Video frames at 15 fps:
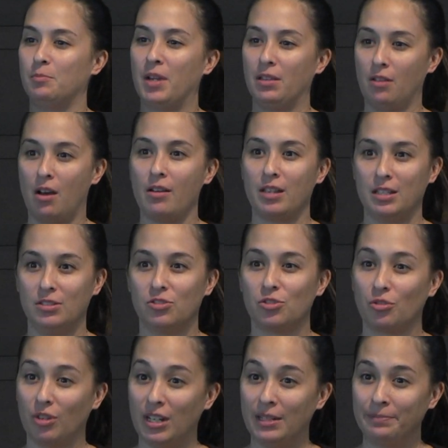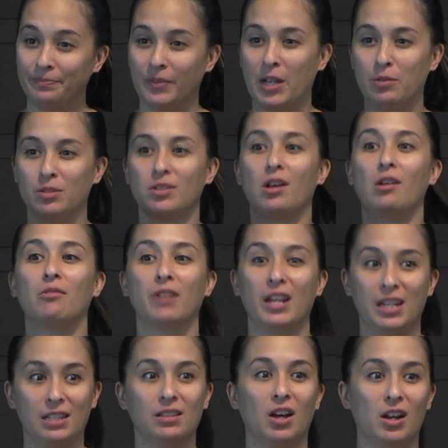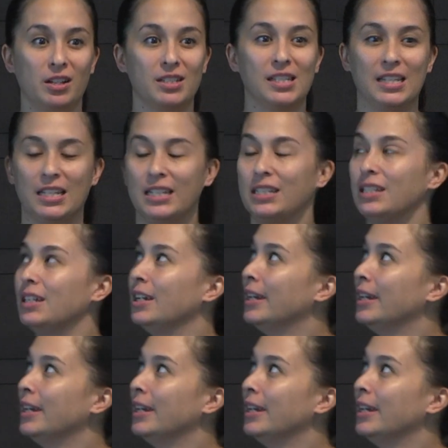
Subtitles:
my login screen. I was already logged in,